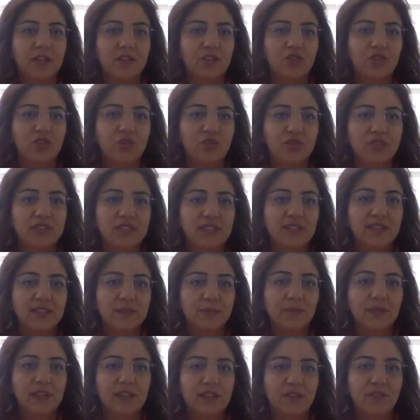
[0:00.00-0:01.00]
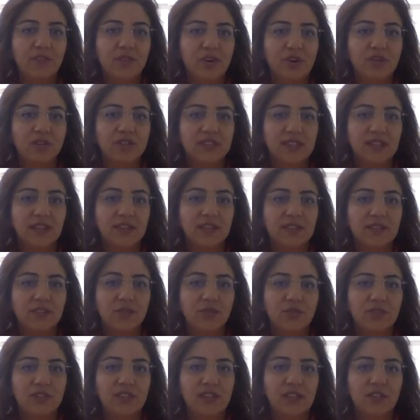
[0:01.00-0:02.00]
Use as many words as
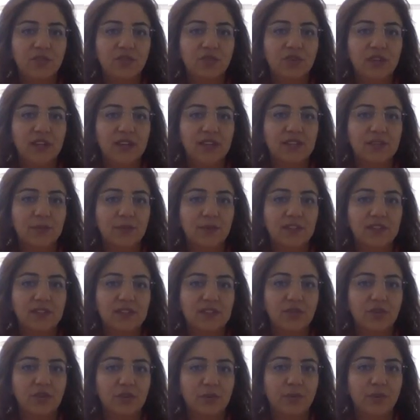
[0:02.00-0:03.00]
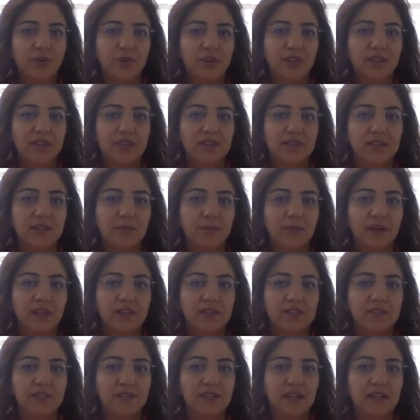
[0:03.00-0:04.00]
you need to express your points,
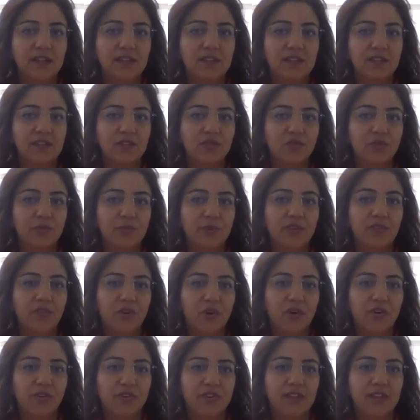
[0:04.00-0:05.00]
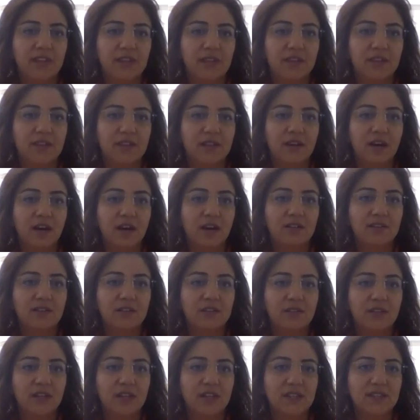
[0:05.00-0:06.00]
but try not to be wordy.
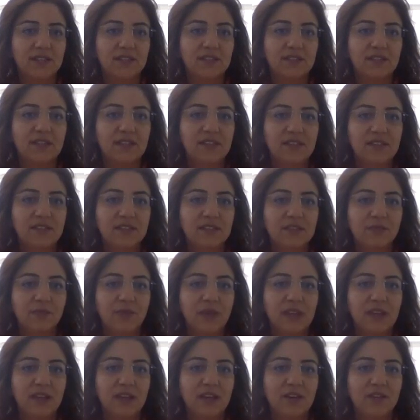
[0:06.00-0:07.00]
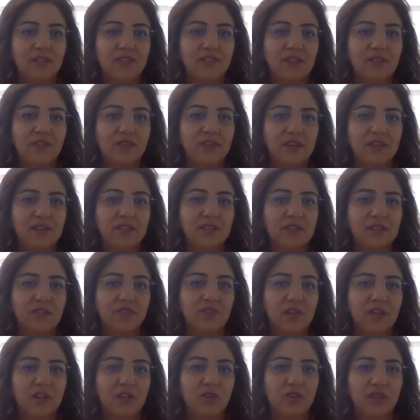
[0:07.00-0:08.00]
Otherwise, readers may have difficulty
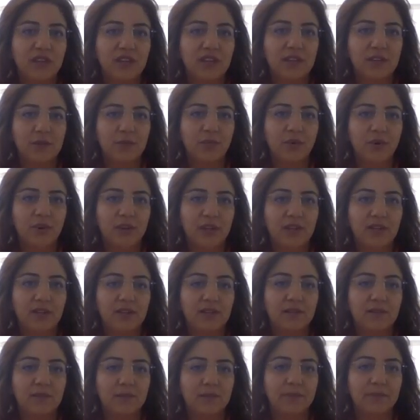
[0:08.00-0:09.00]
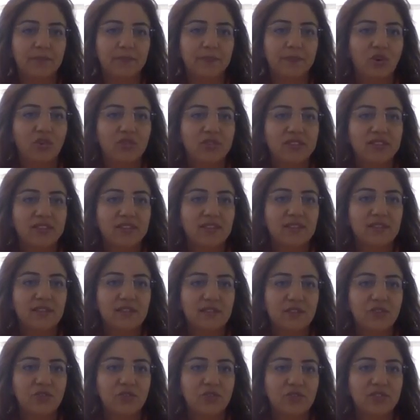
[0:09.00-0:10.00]
following the point. Consider
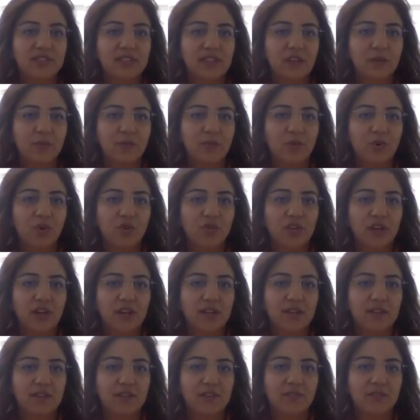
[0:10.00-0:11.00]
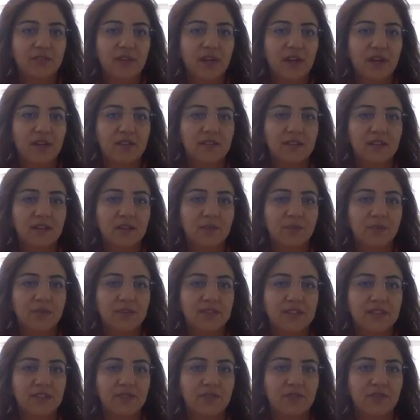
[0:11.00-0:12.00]
using both active and
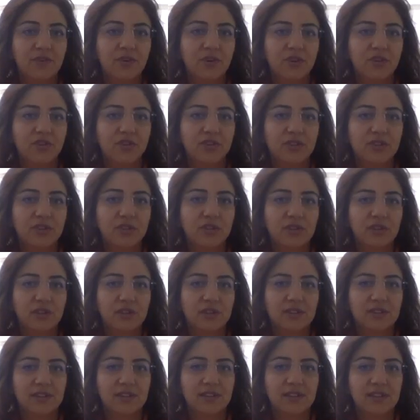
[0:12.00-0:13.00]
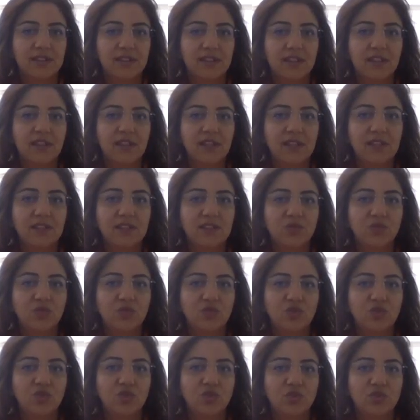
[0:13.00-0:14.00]
passive voice. The key is to
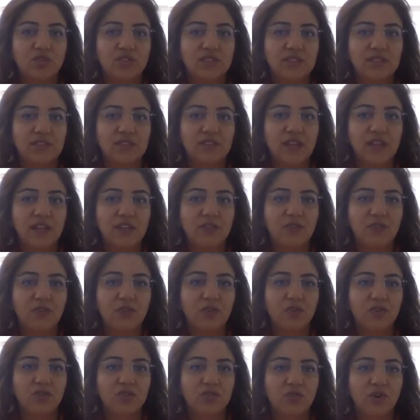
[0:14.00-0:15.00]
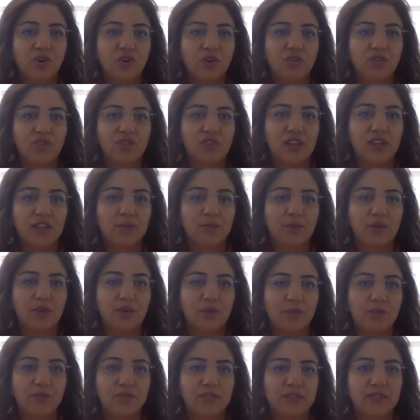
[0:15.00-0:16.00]
choose the right voice for the right
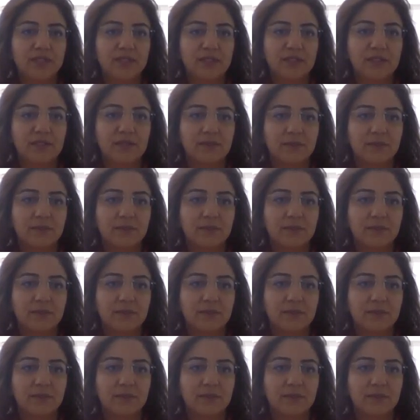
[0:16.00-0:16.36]
purpose.